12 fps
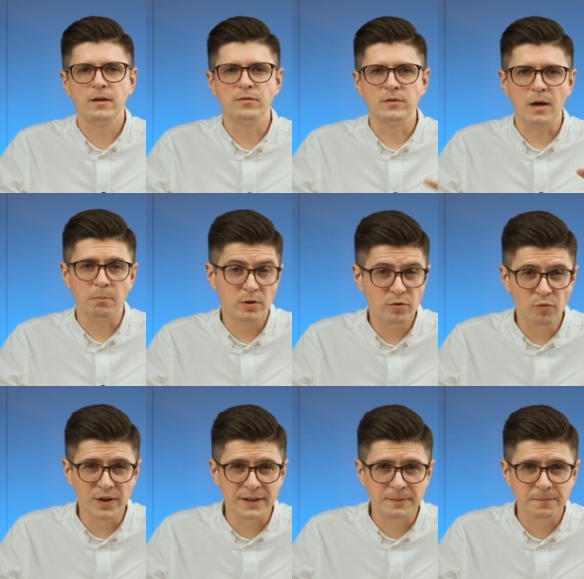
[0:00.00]
Number
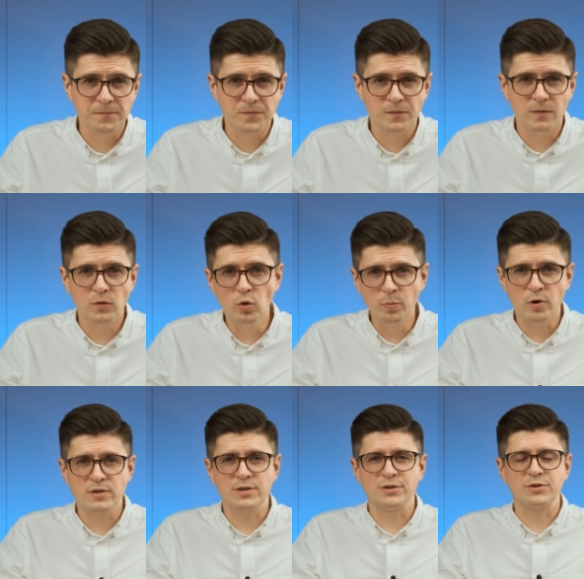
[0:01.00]
three, new
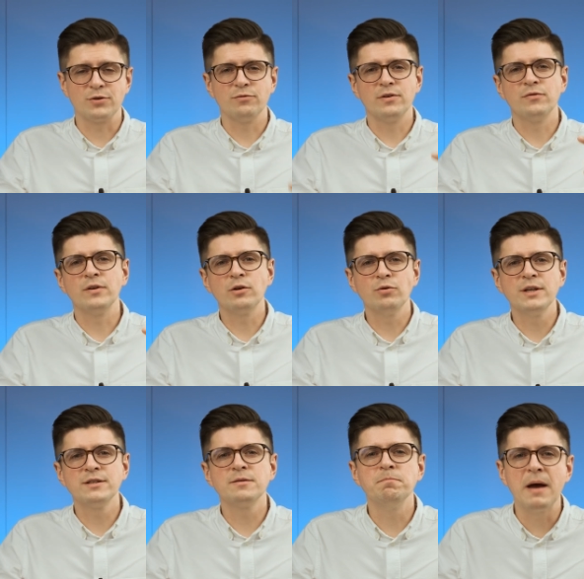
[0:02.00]
processor with
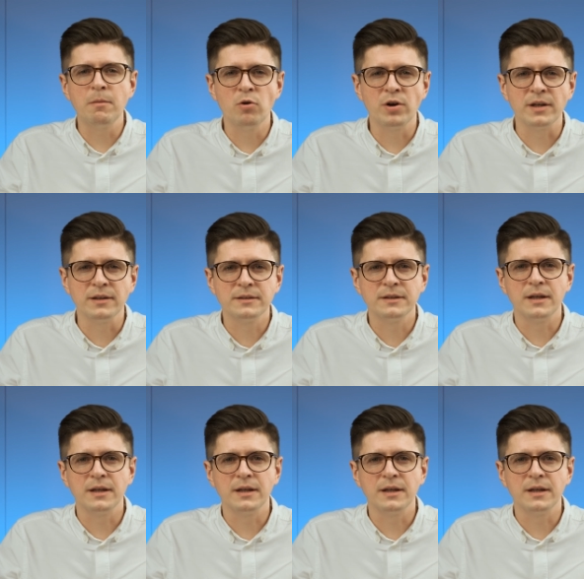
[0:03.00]
increased memory